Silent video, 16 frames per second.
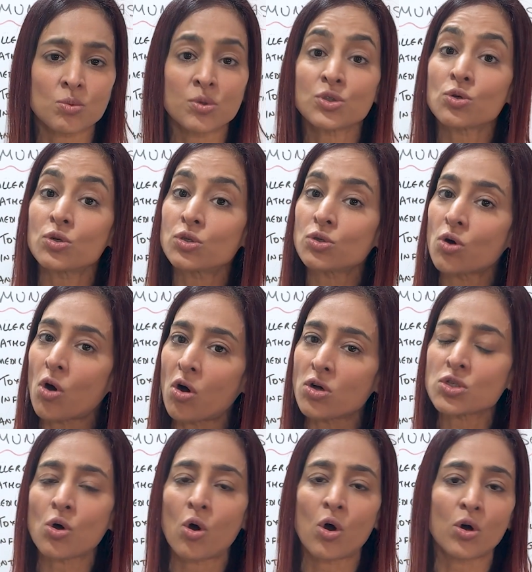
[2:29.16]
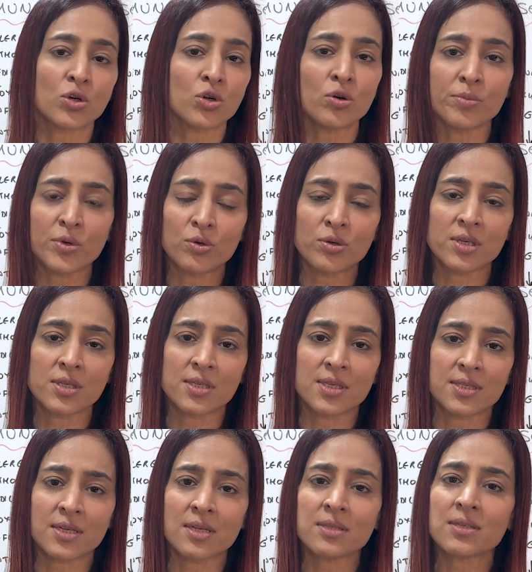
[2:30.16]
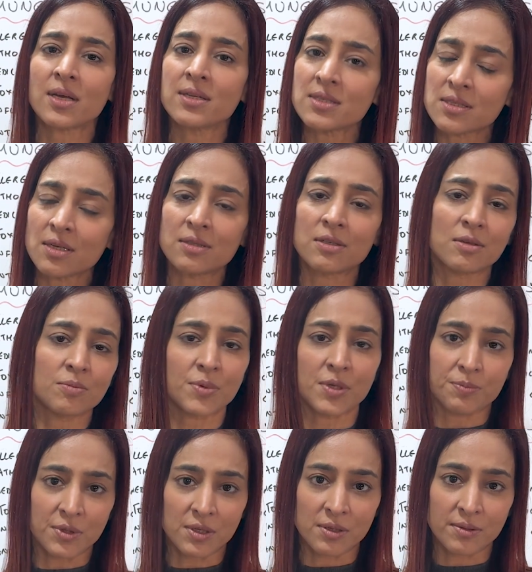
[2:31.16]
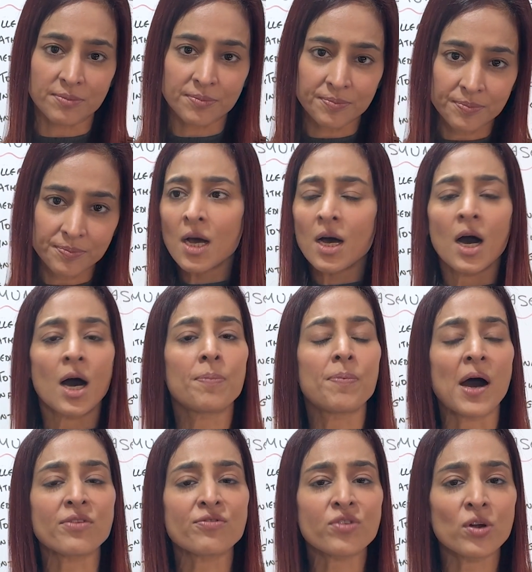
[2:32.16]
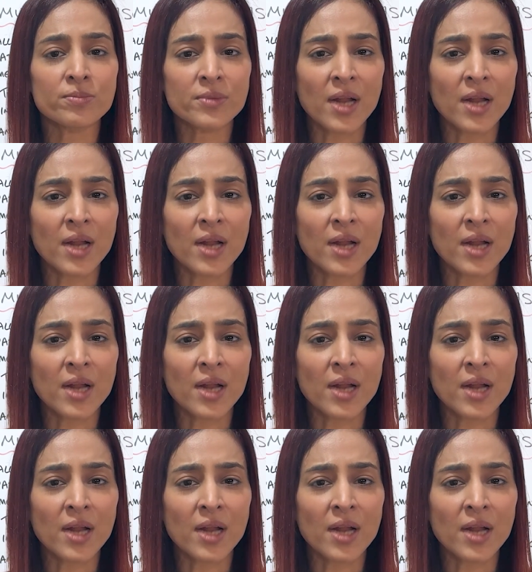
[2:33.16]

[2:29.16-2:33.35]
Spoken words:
which could cause autoimmune diseases in certain people. Apart from